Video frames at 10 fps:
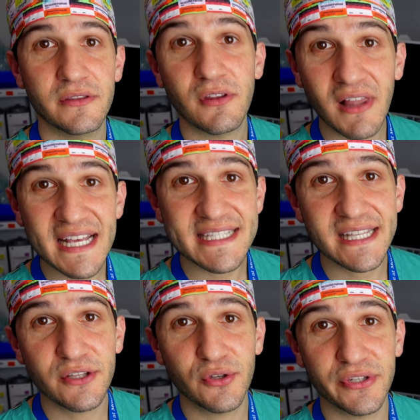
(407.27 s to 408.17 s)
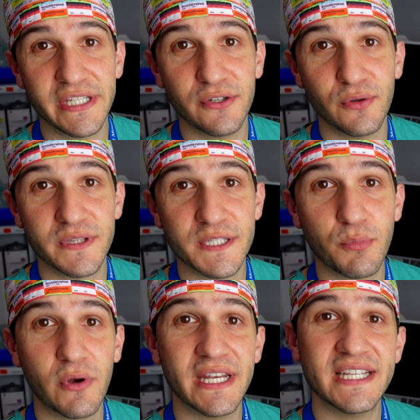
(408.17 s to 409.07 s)
The last thing that you'll need to do at this
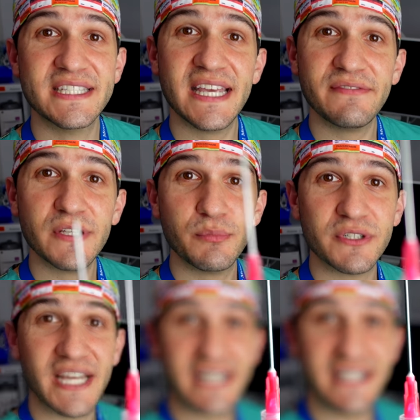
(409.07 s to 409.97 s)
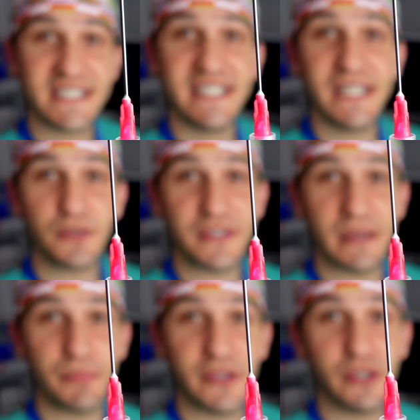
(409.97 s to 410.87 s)
point is safely protect this needle
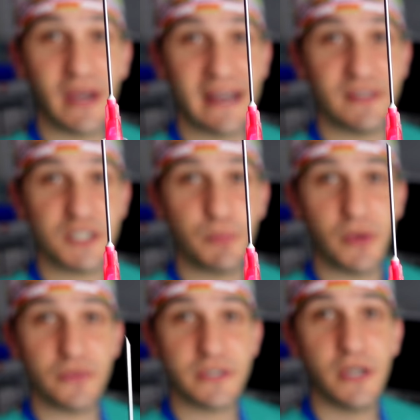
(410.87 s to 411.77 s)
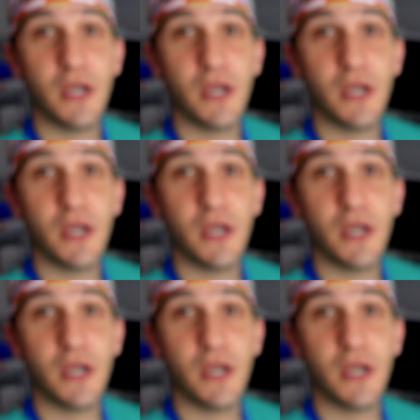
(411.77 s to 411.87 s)
tip that you have exposed.